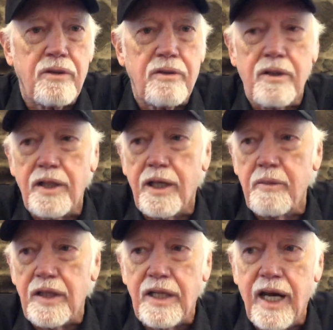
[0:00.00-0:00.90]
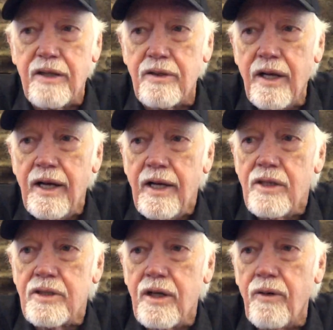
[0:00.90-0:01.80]
are coming together.
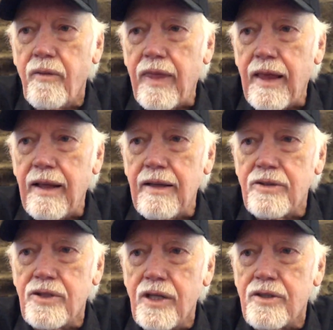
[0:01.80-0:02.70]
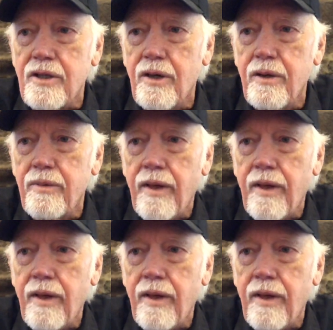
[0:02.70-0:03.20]
So since